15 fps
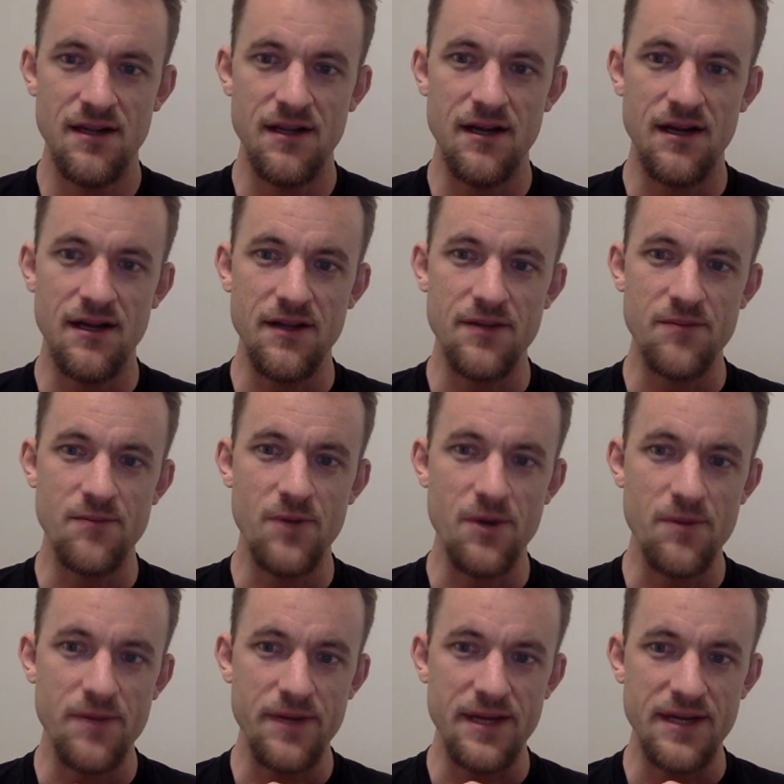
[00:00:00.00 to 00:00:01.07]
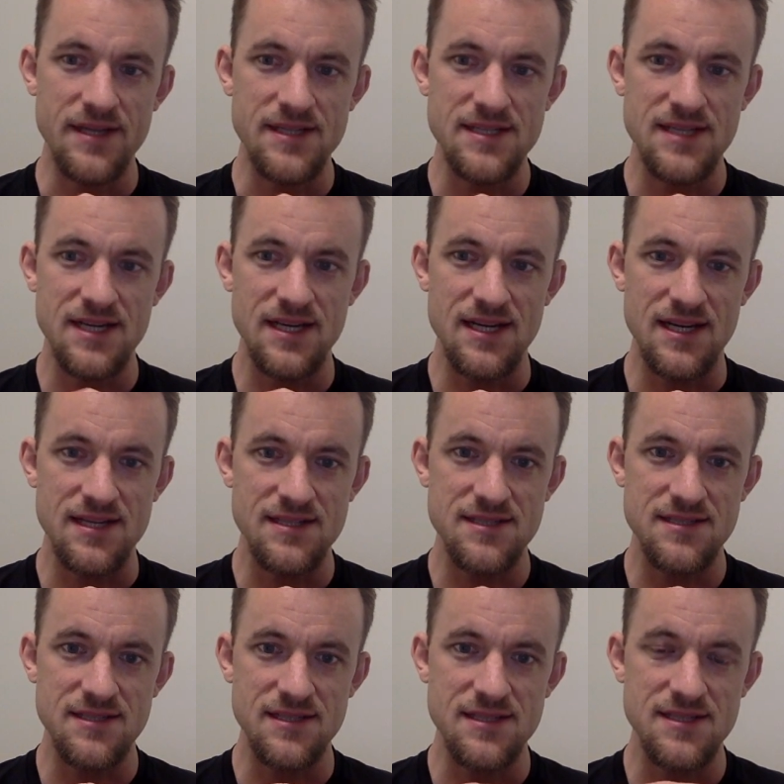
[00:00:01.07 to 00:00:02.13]
The moment I say
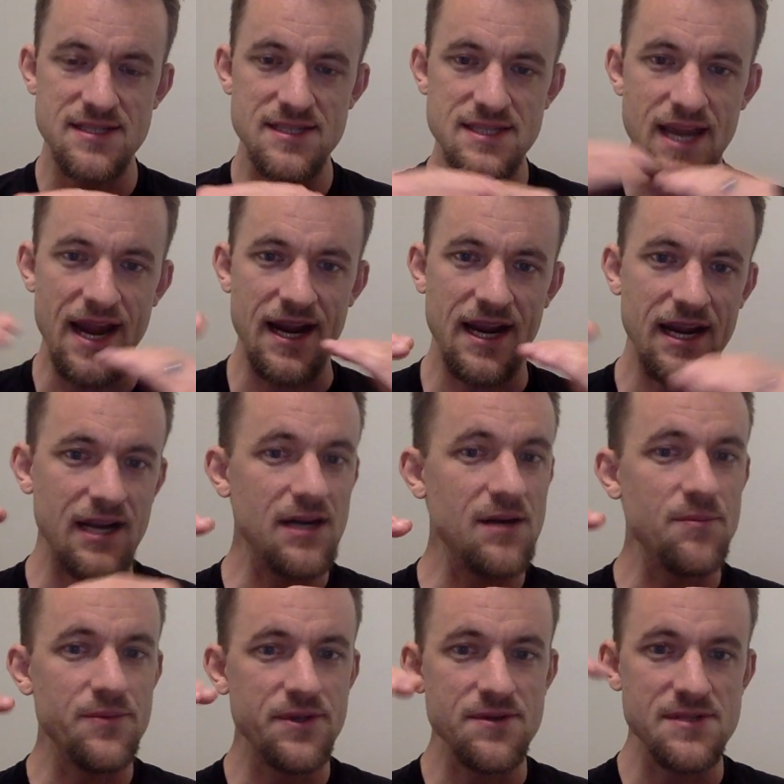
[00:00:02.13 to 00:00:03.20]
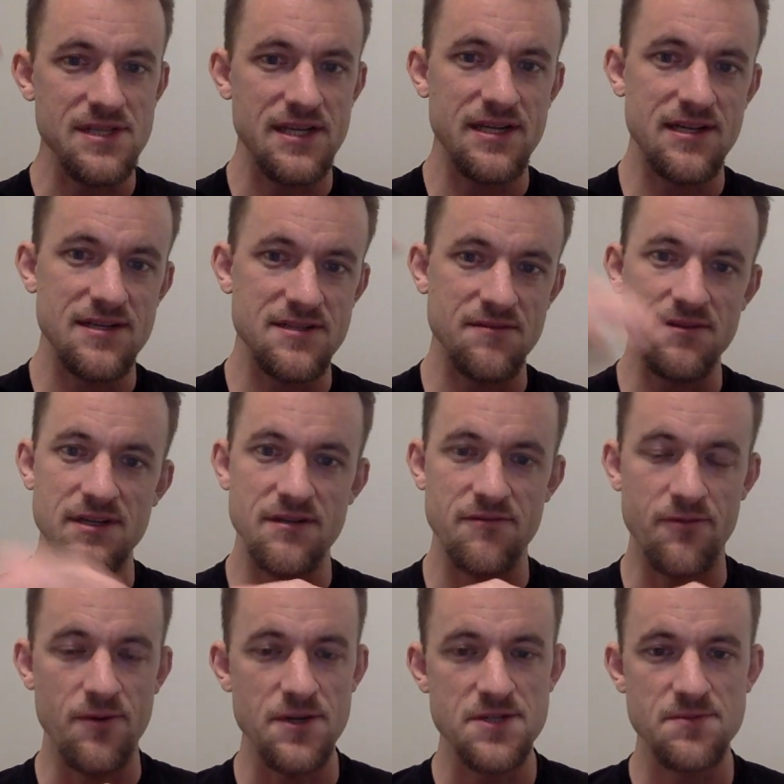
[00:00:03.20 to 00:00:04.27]
yes, it's stacking up those layers of
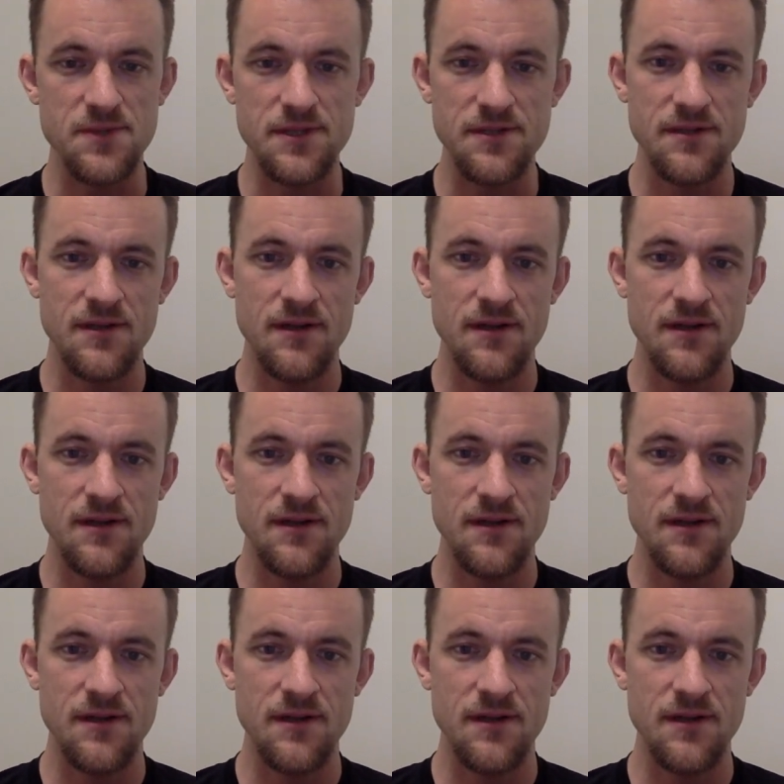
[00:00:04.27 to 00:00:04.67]
reinforcement.